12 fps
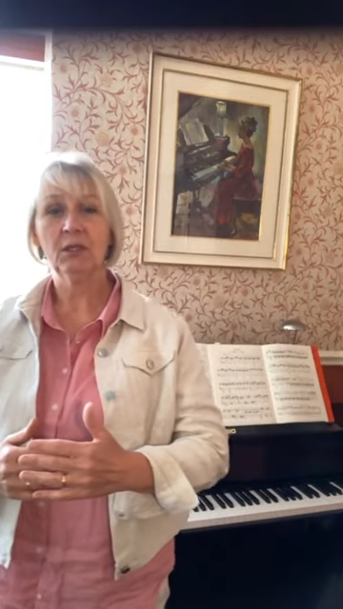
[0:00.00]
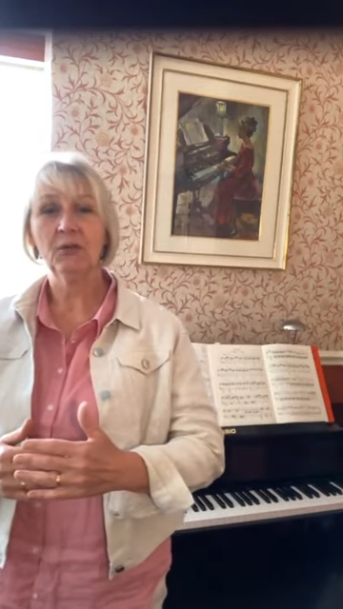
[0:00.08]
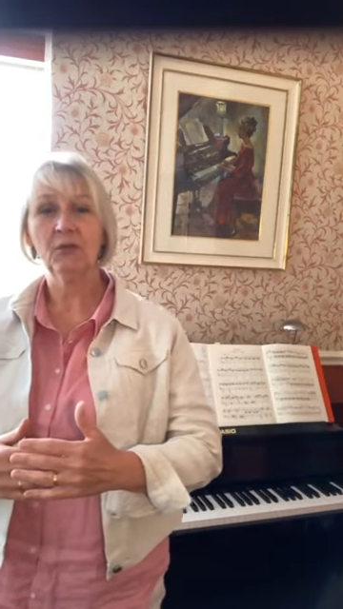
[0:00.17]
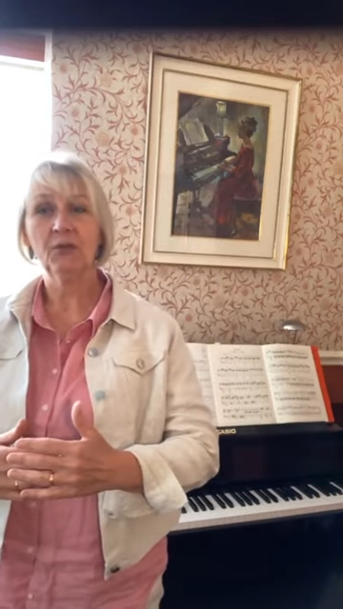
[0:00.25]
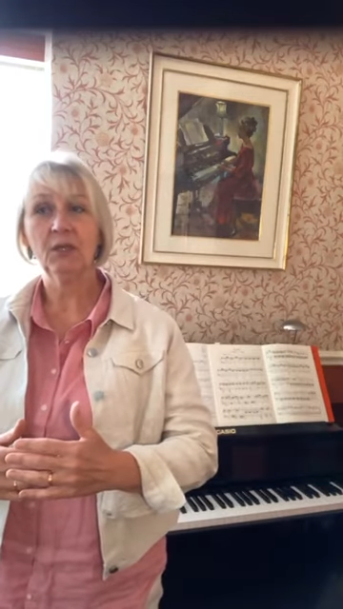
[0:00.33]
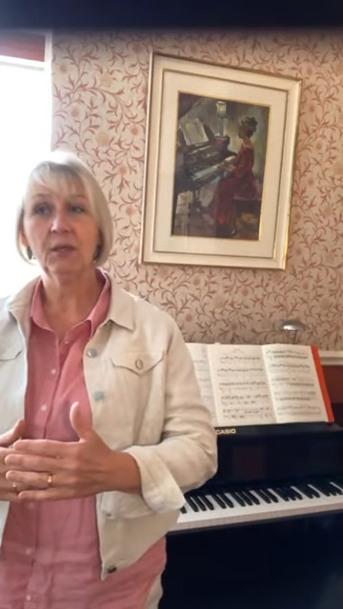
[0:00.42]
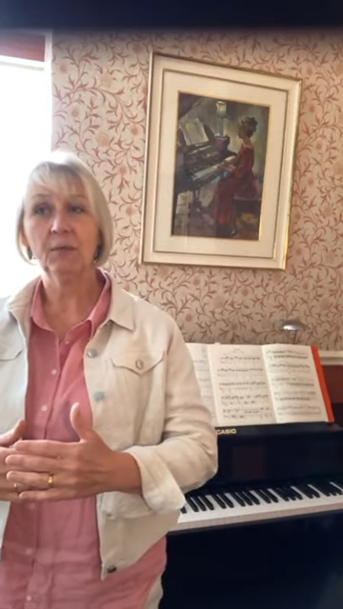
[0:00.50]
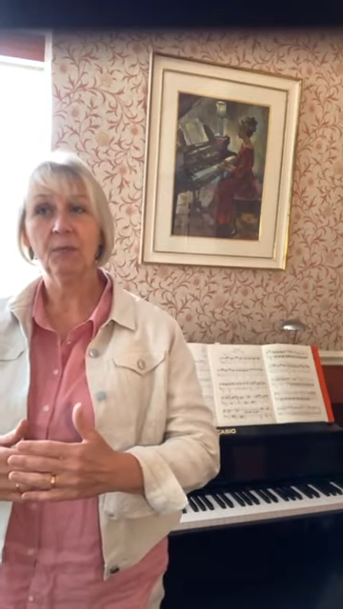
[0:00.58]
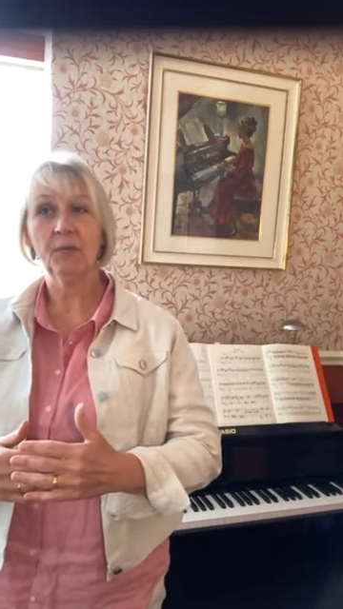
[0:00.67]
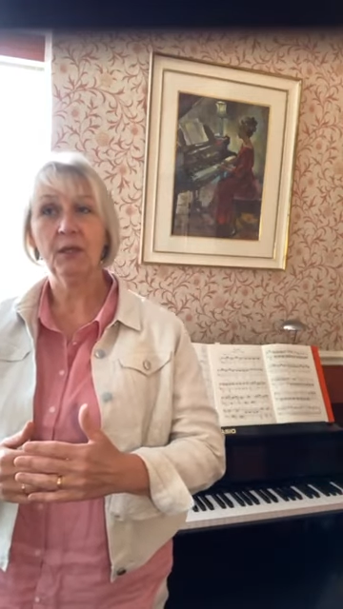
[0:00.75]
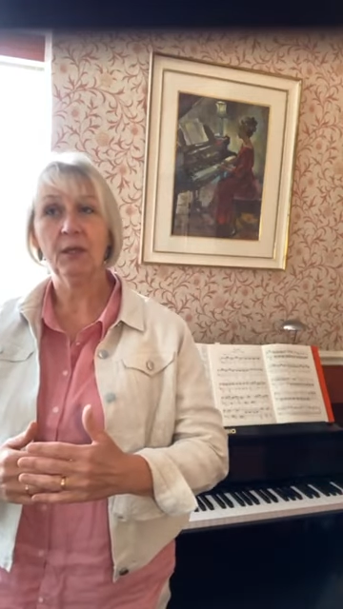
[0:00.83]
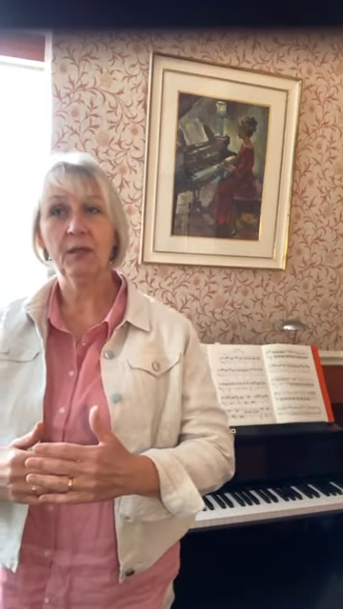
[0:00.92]
That's it.
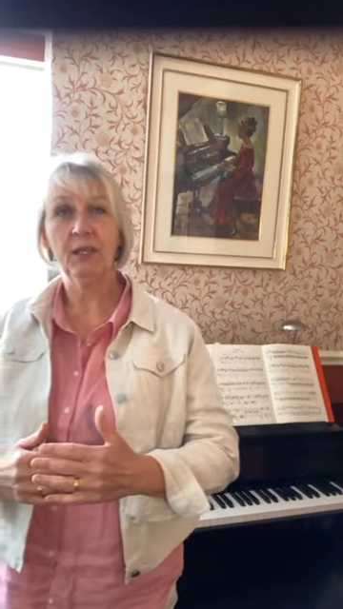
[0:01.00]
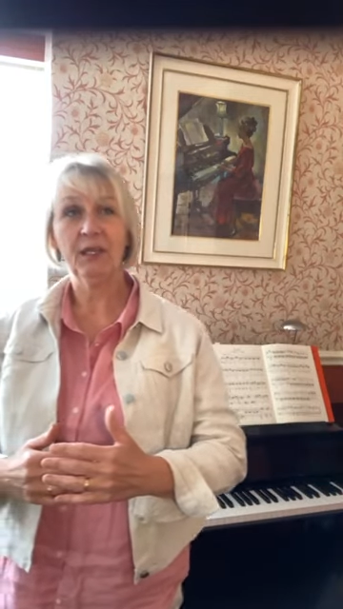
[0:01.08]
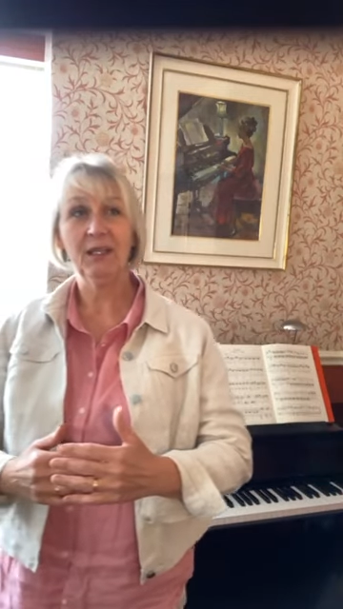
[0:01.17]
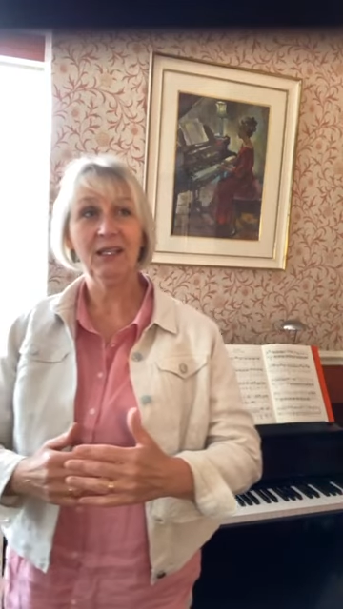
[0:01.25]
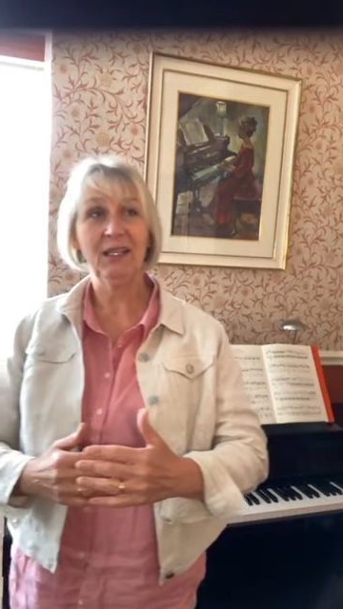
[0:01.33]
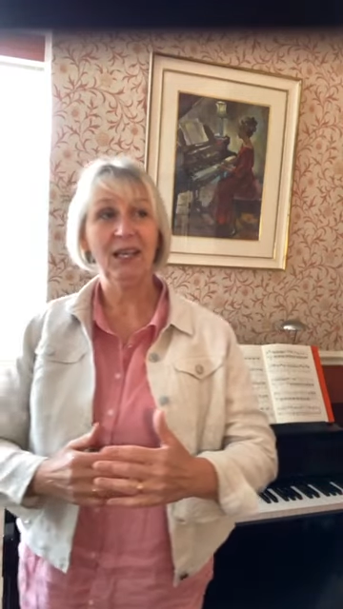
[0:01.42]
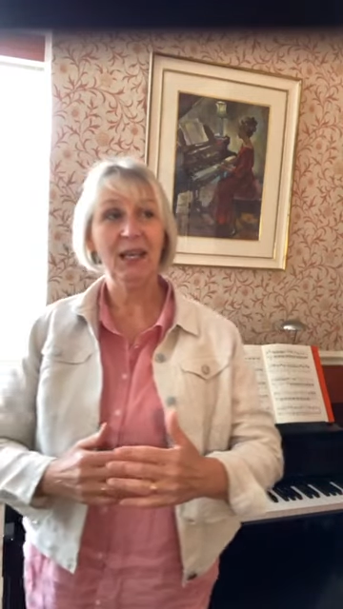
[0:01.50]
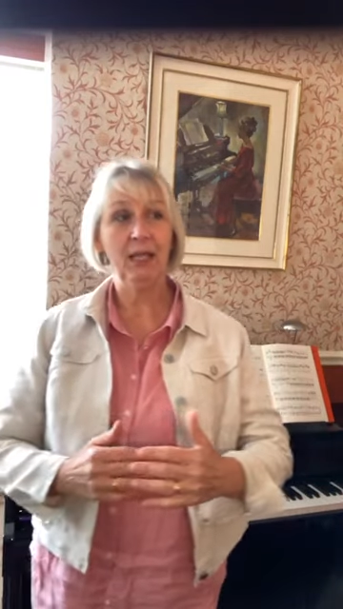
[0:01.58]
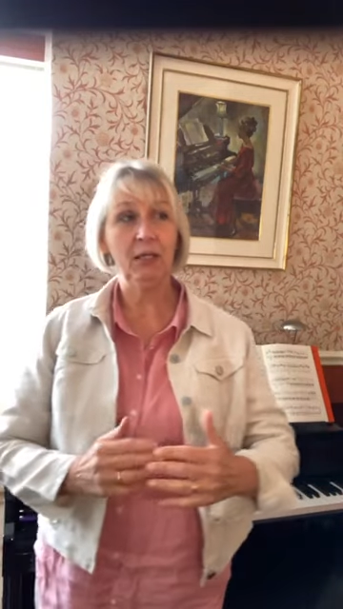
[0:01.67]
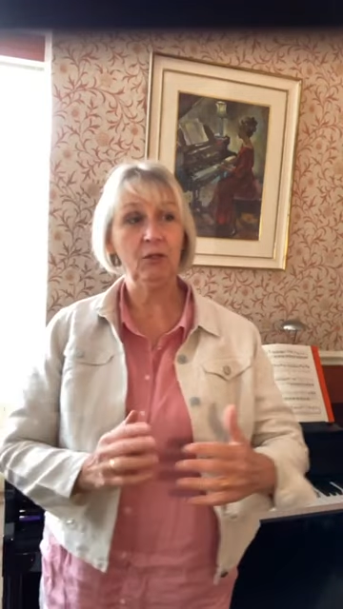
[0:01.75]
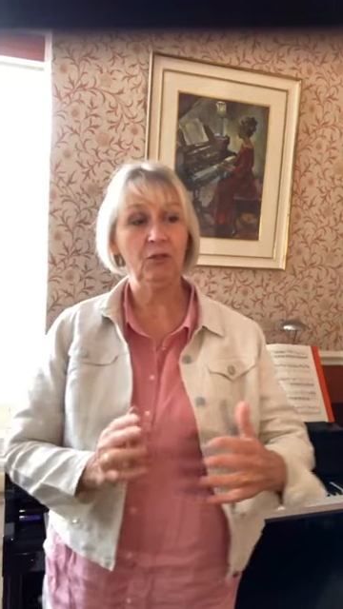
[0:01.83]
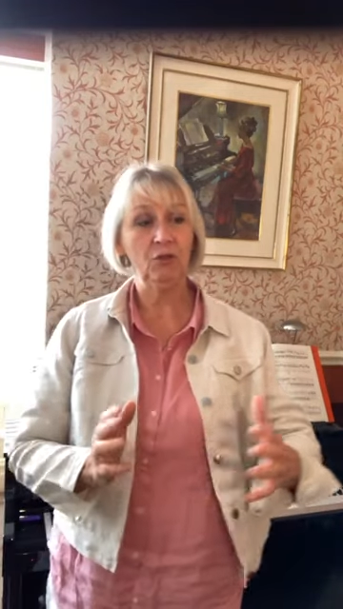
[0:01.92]
And then
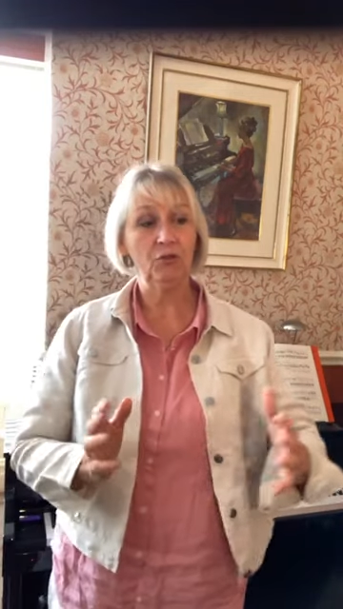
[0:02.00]
again,